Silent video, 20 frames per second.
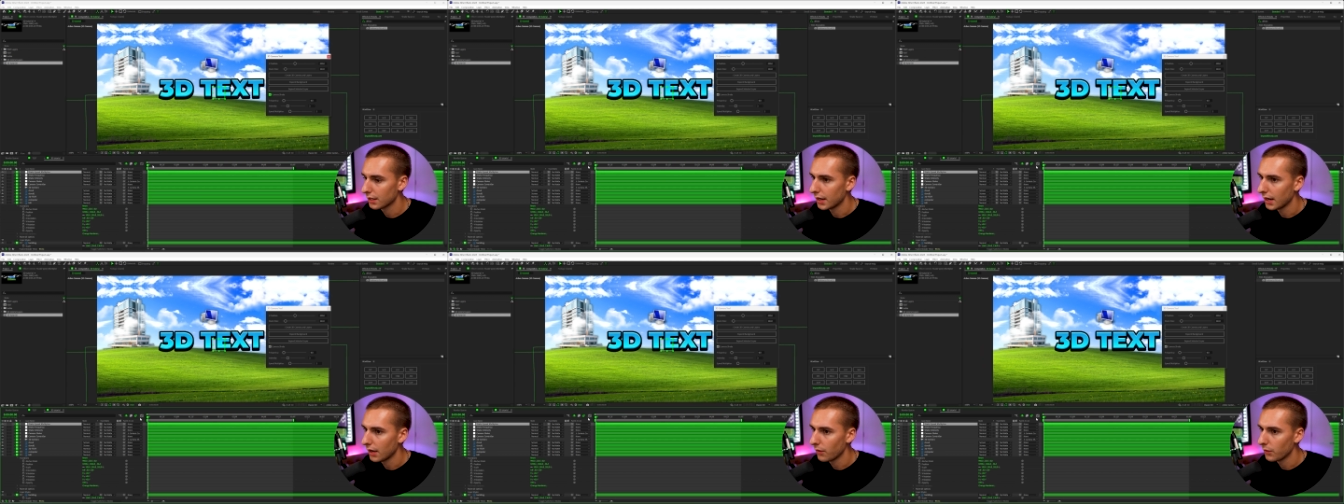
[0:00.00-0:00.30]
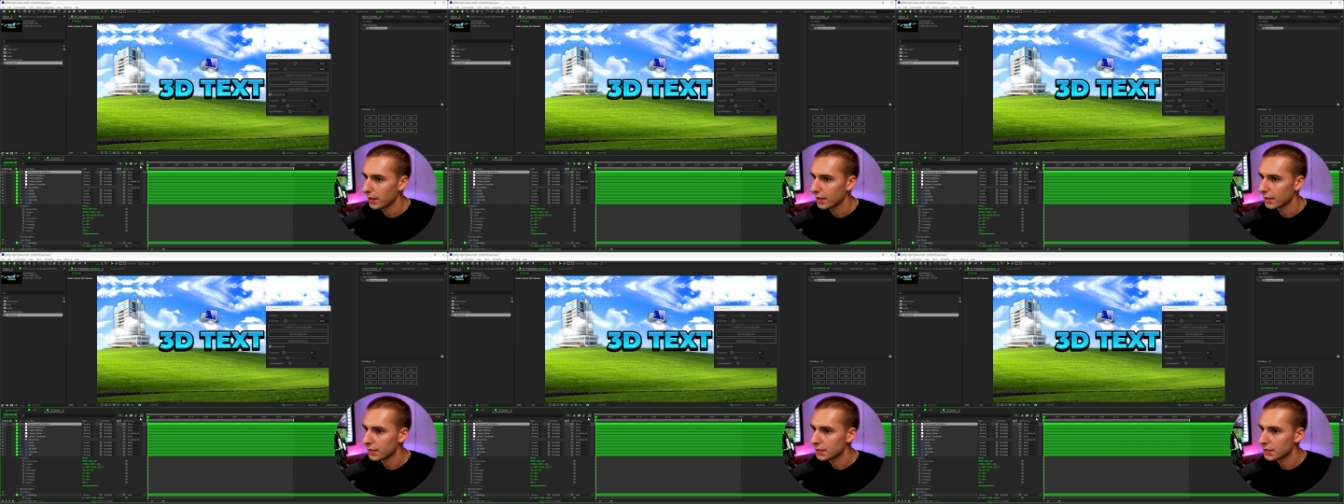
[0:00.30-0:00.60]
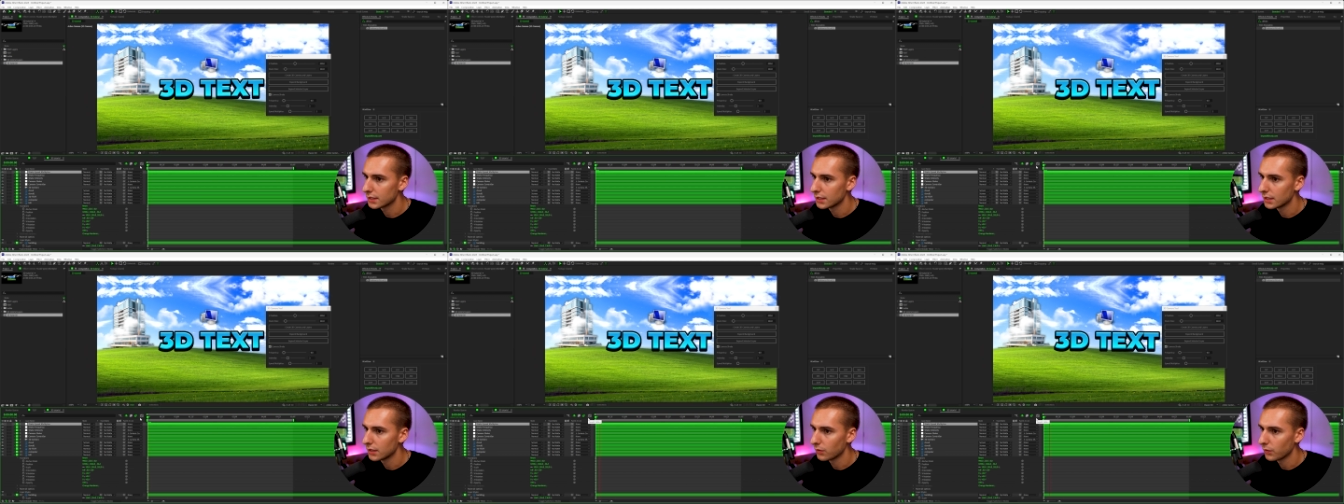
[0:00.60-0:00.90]
And now we can
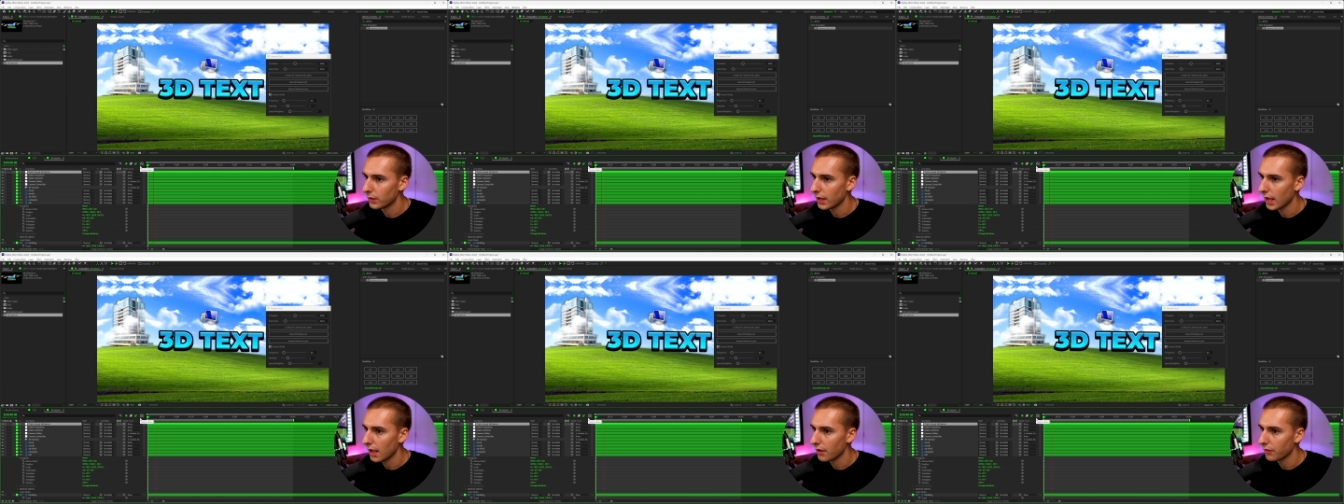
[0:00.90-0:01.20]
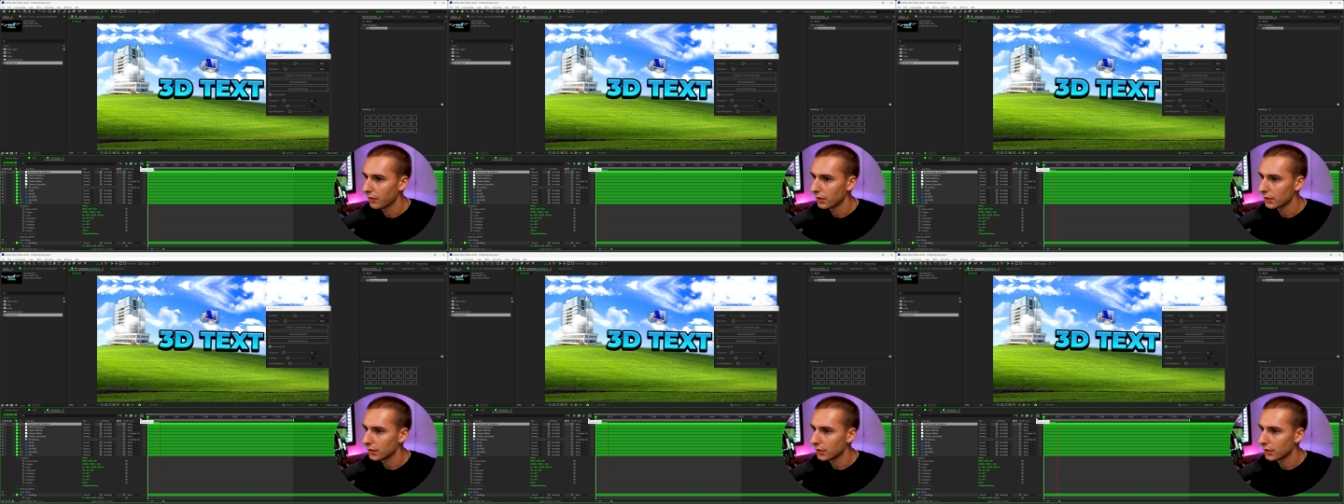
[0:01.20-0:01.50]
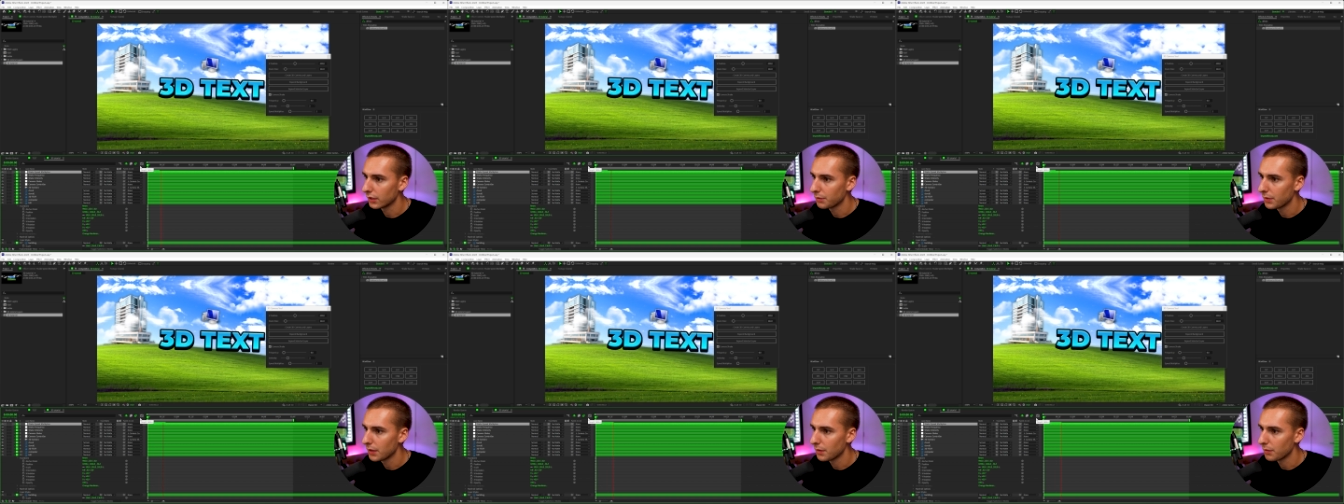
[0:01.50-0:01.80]
see we have a
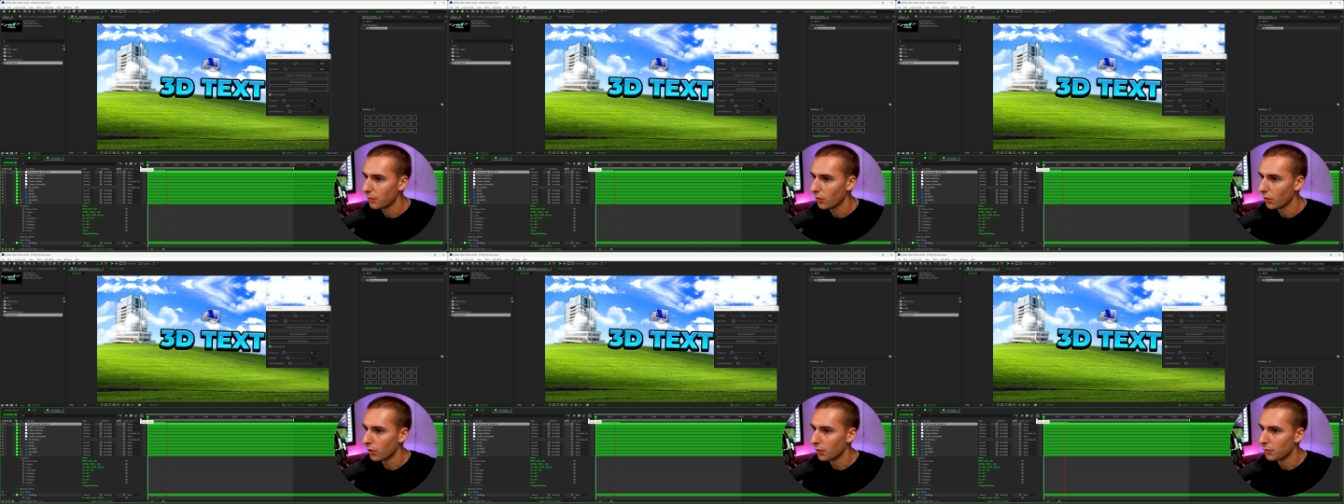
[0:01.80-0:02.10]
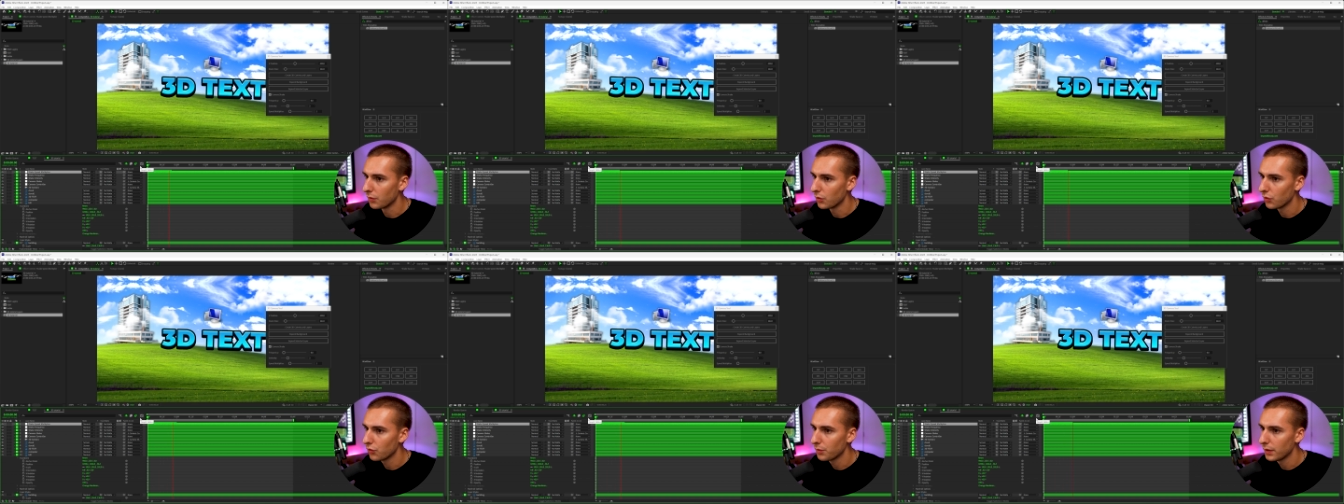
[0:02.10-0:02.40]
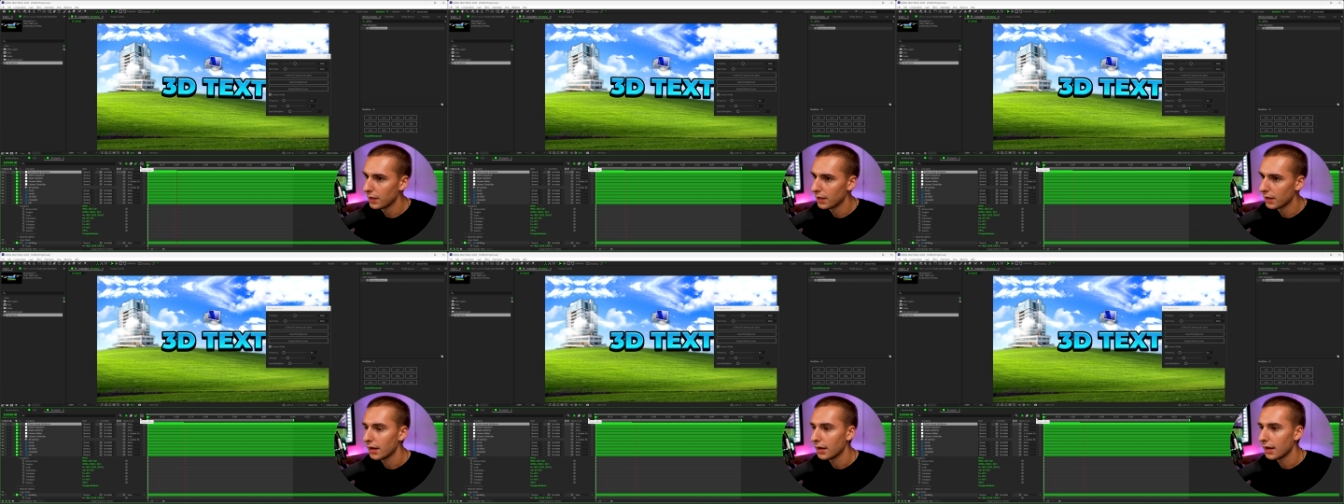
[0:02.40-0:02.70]
little bit more
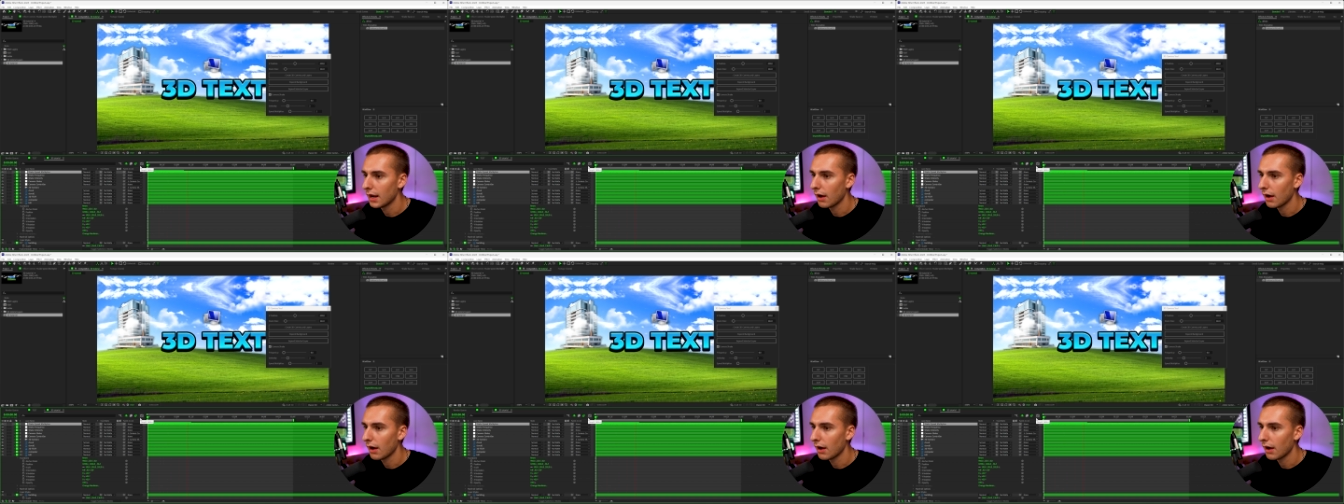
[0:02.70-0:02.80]
movement.